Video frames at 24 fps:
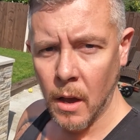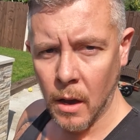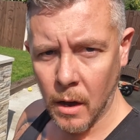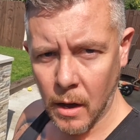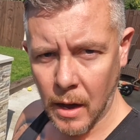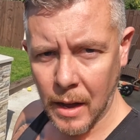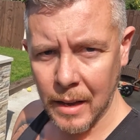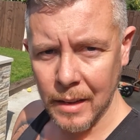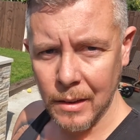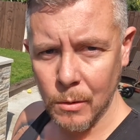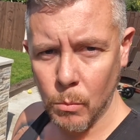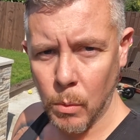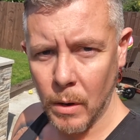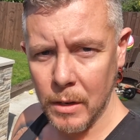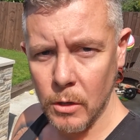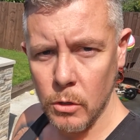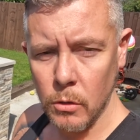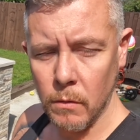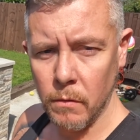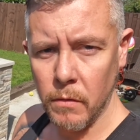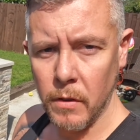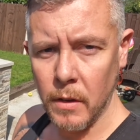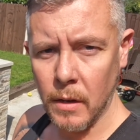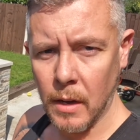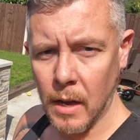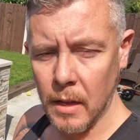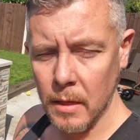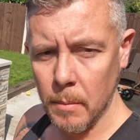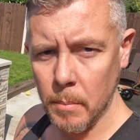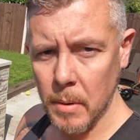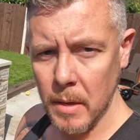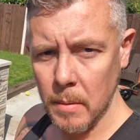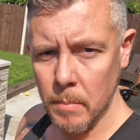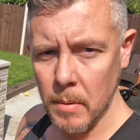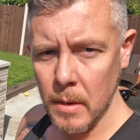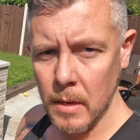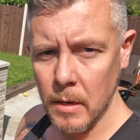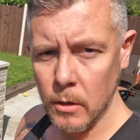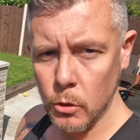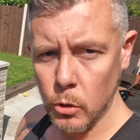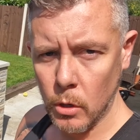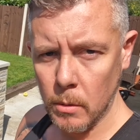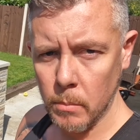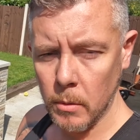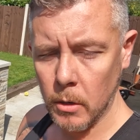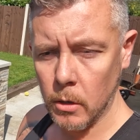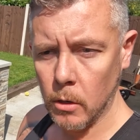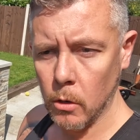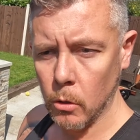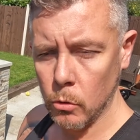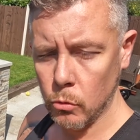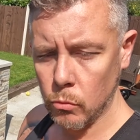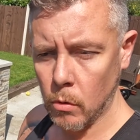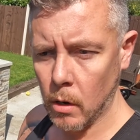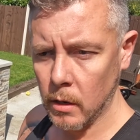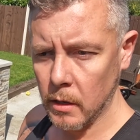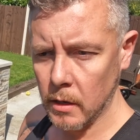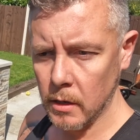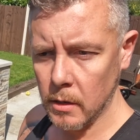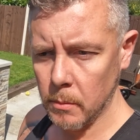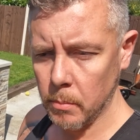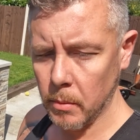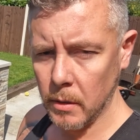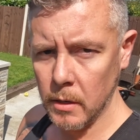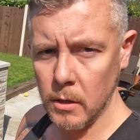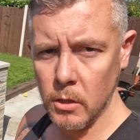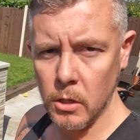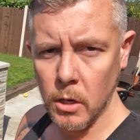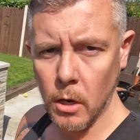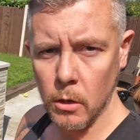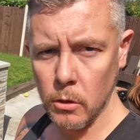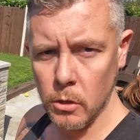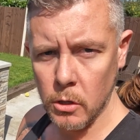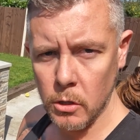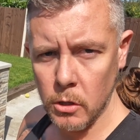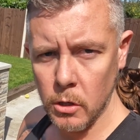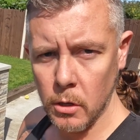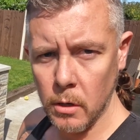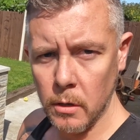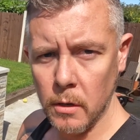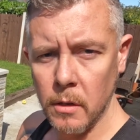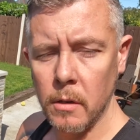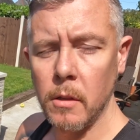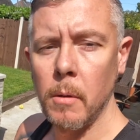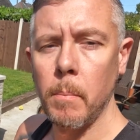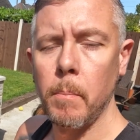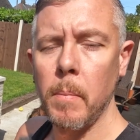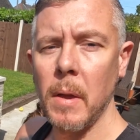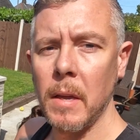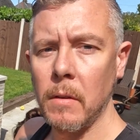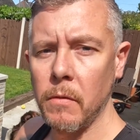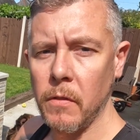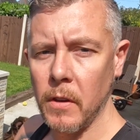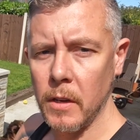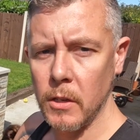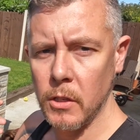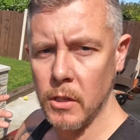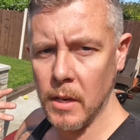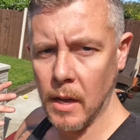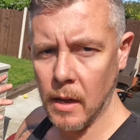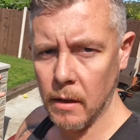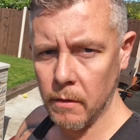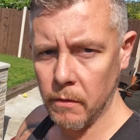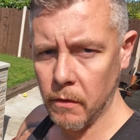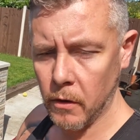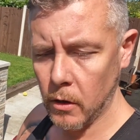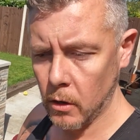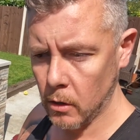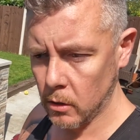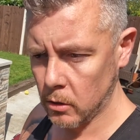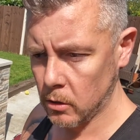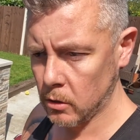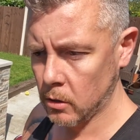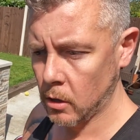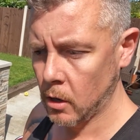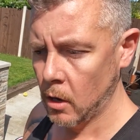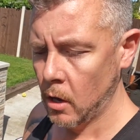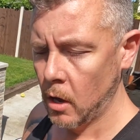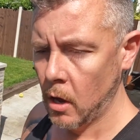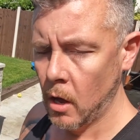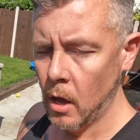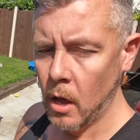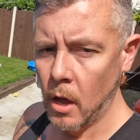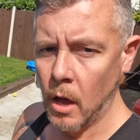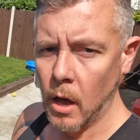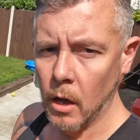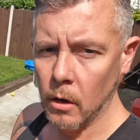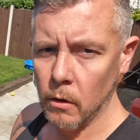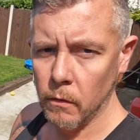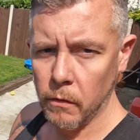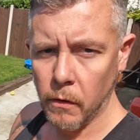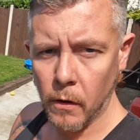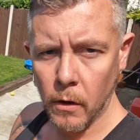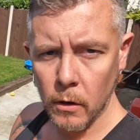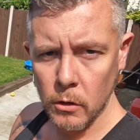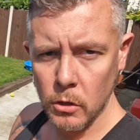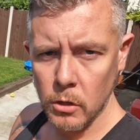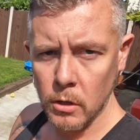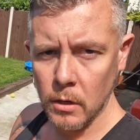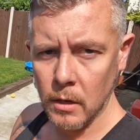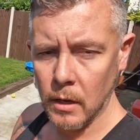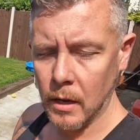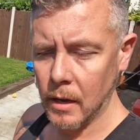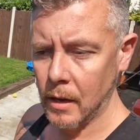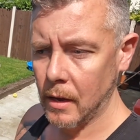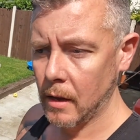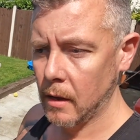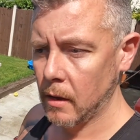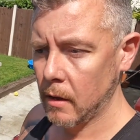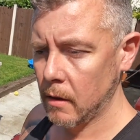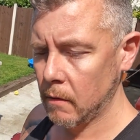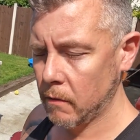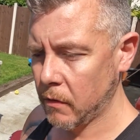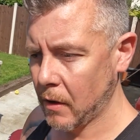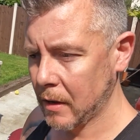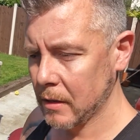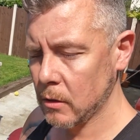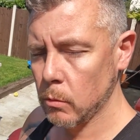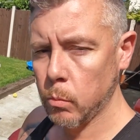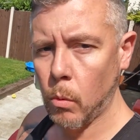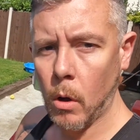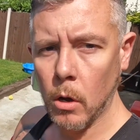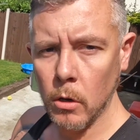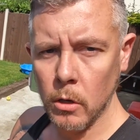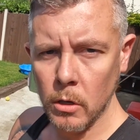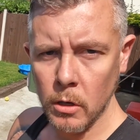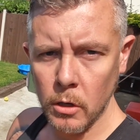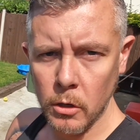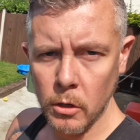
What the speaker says: like when something like the PP treatment goes wrong, it depletes the oxygen. The big fish die first, and unfortunately, in fact, what I'm going